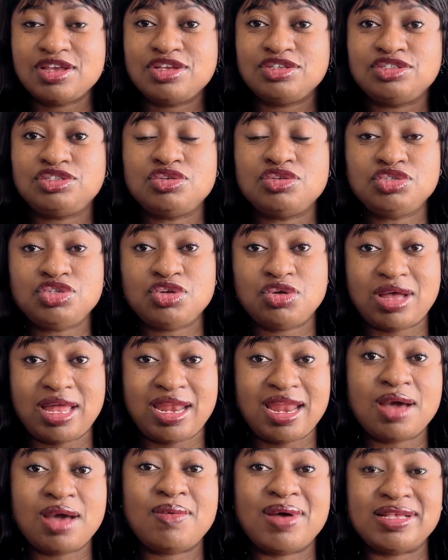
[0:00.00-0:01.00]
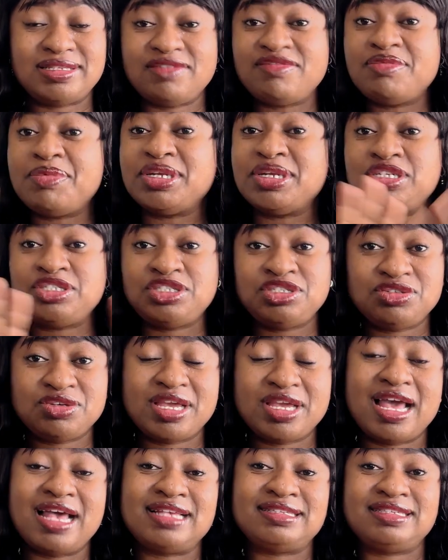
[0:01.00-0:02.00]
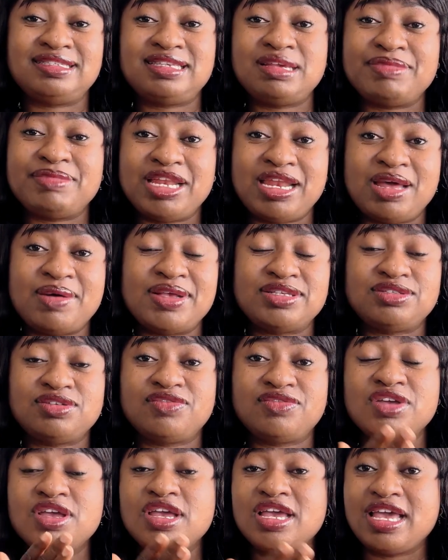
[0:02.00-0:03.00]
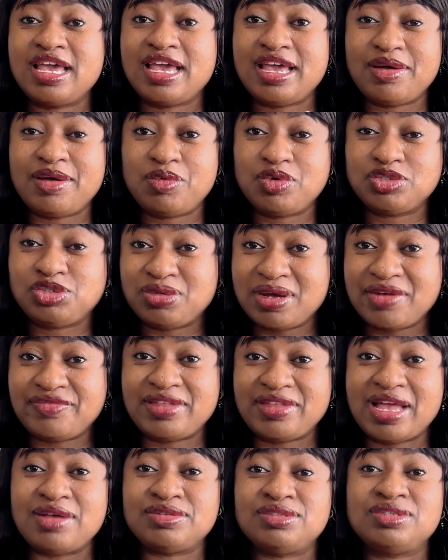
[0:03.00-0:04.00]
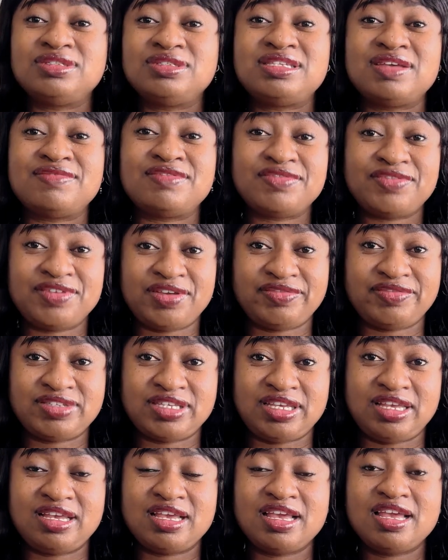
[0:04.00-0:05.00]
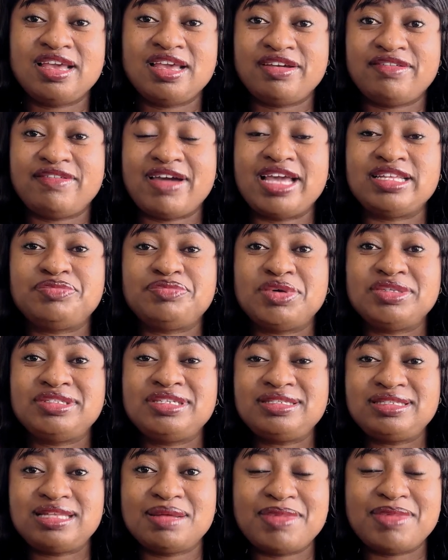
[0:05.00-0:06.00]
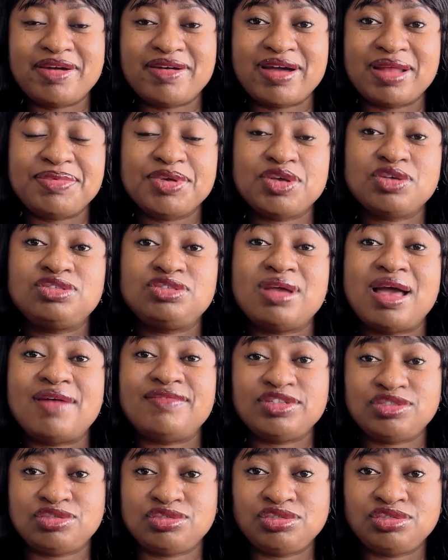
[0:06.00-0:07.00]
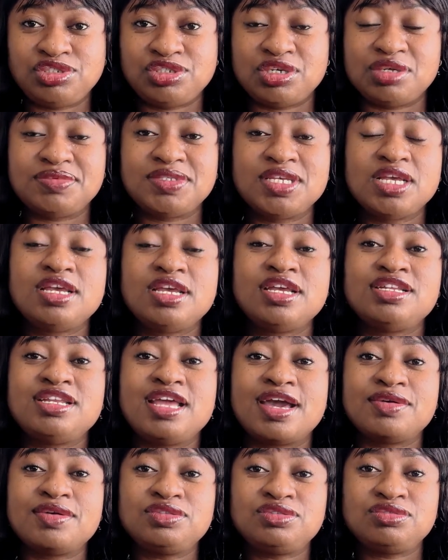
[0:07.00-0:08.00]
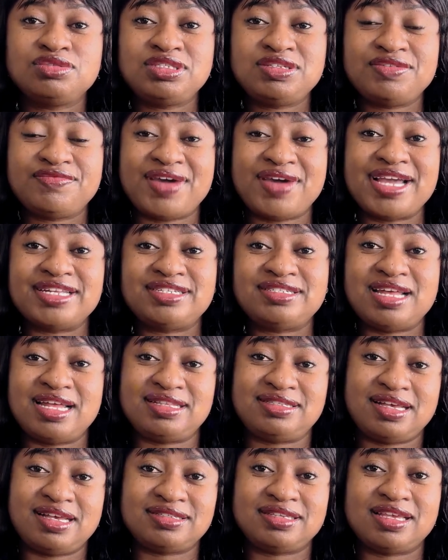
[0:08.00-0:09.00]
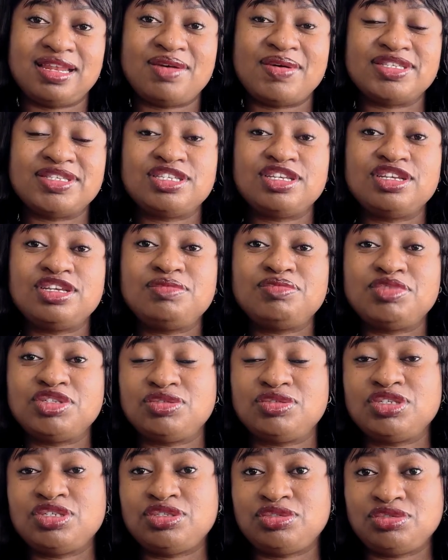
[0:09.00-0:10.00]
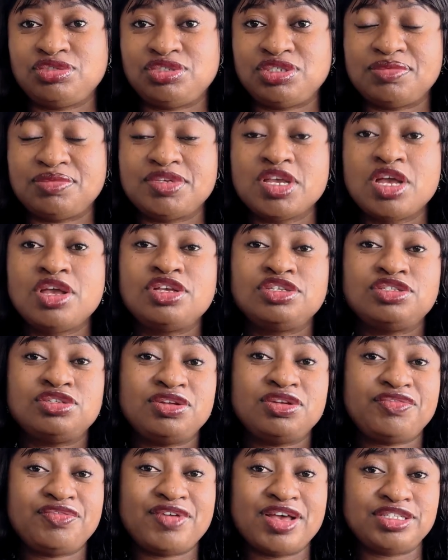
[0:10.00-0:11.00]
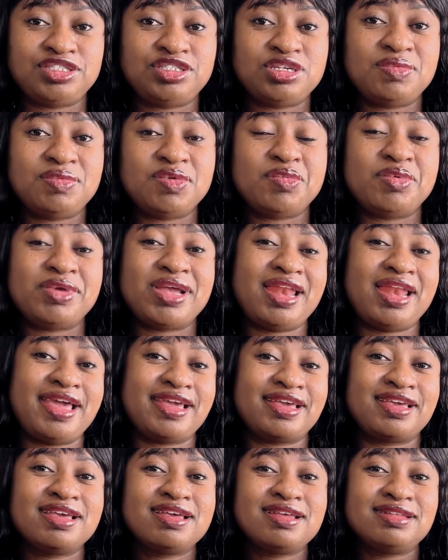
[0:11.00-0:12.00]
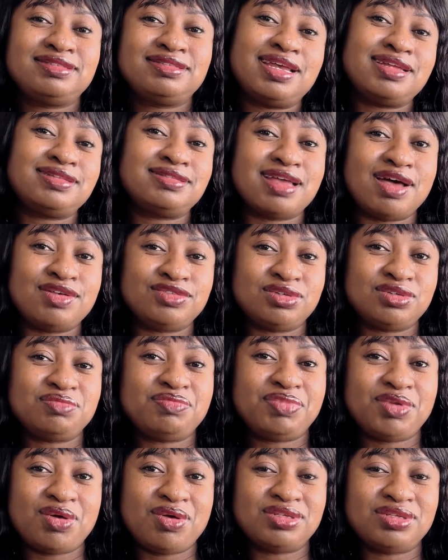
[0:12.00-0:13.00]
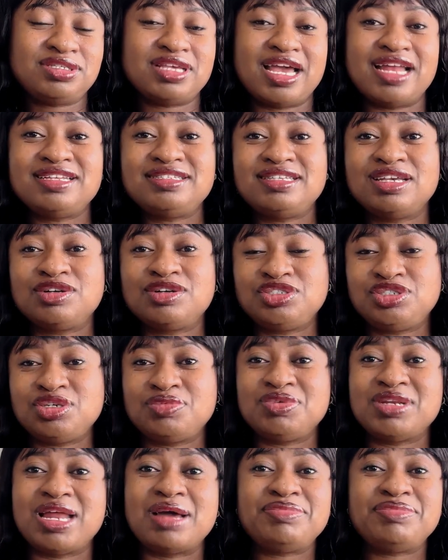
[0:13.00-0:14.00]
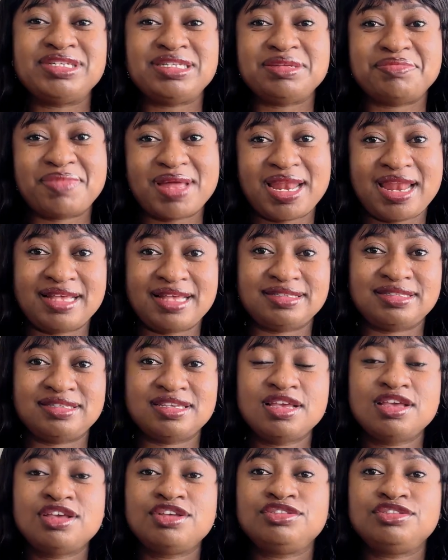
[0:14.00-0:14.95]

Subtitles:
So your allowance, everybody in the UK has the same allowance of 12,750, right? But this time around, because you're having 2 jobs, they're going to divide that tax allowance in between the 2 jobs. So the first job will be like 10,000 plus, and the second job will now be the balance.